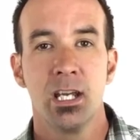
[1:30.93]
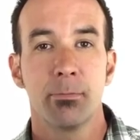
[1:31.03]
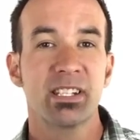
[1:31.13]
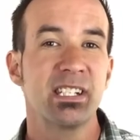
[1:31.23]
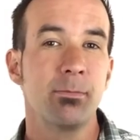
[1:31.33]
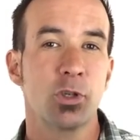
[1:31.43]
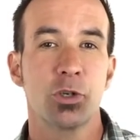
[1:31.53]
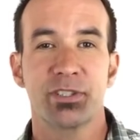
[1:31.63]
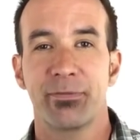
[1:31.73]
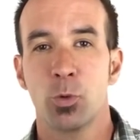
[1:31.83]
But the same
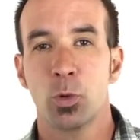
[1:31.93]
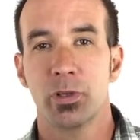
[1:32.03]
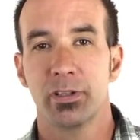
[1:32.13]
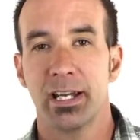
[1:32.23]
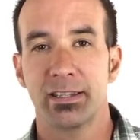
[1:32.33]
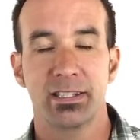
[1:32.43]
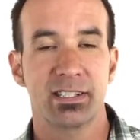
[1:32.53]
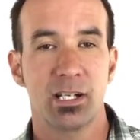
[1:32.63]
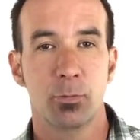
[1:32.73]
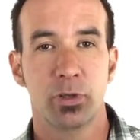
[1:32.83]
goes for like the
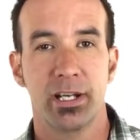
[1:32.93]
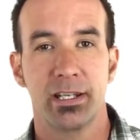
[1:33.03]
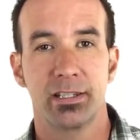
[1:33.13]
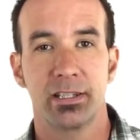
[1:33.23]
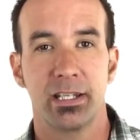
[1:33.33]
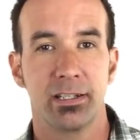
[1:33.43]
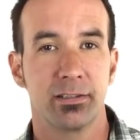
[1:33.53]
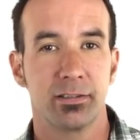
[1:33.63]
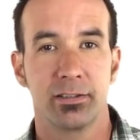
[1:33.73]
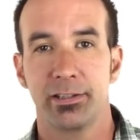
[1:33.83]
summer
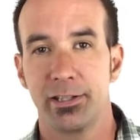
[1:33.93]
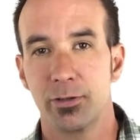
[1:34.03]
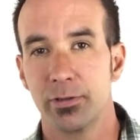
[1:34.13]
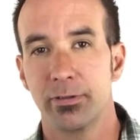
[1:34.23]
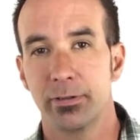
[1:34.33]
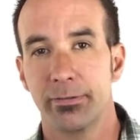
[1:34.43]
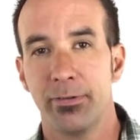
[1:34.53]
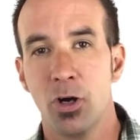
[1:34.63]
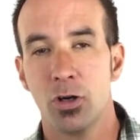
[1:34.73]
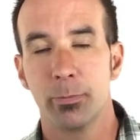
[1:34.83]
and you know, the
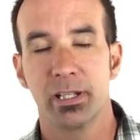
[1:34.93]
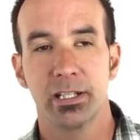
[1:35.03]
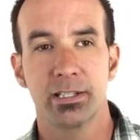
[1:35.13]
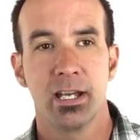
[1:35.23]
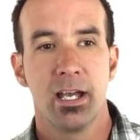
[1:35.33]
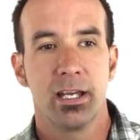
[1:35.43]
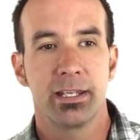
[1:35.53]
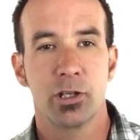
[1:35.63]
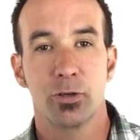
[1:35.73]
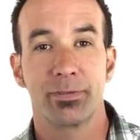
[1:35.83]
fall, because,
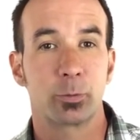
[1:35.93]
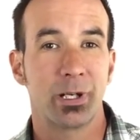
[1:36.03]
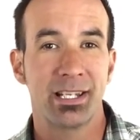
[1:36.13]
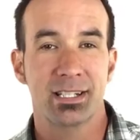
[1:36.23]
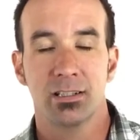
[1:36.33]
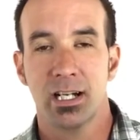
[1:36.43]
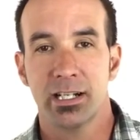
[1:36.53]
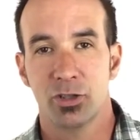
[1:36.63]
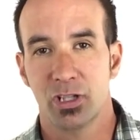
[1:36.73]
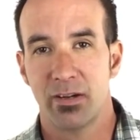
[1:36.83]
you know, if it rains a lot
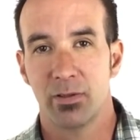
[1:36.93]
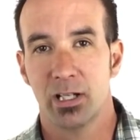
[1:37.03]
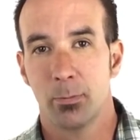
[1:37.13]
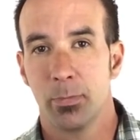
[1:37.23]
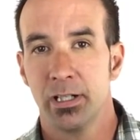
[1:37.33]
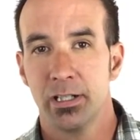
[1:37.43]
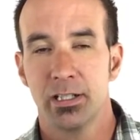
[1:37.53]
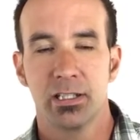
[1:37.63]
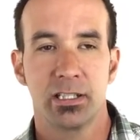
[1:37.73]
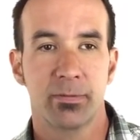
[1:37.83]
and you're going to have a lot of
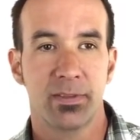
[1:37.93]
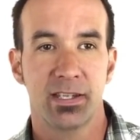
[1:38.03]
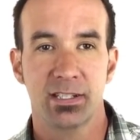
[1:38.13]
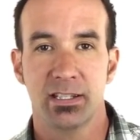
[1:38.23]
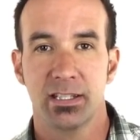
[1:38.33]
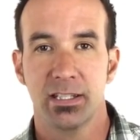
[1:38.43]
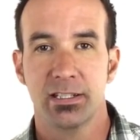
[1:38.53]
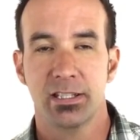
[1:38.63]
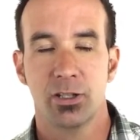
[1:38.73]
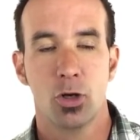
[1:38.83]
mud, different things like
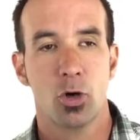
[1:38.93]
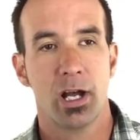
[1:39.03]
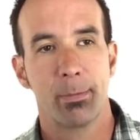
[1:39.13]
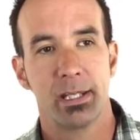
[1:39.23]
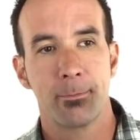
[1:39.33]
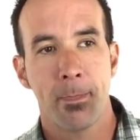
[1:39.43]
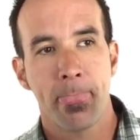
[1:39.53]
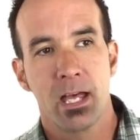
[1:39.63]
this, you know, I mean,